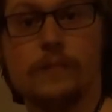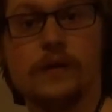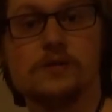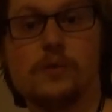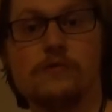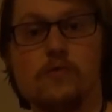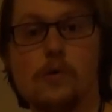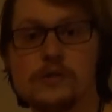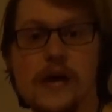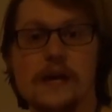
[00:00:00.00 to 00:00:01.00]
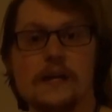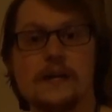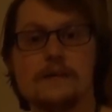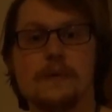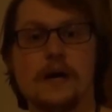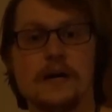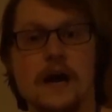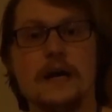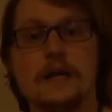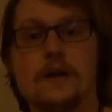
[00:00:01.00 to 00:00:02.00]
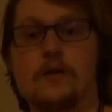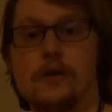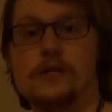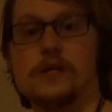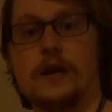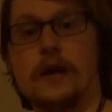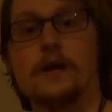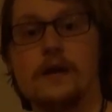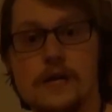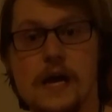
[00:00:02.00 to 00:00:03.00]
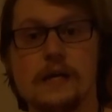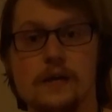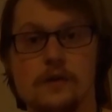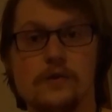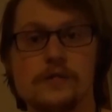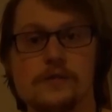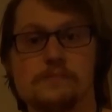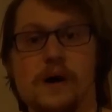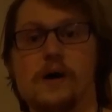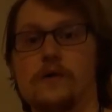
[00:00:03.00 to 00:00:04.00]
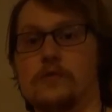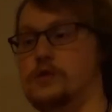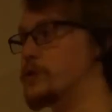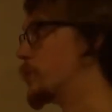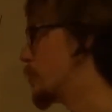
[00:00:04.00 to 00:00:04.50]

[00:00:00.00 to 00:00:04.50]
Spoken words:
Because we rotated it by 90 degrees. And again, 90 degrees is pi over 2.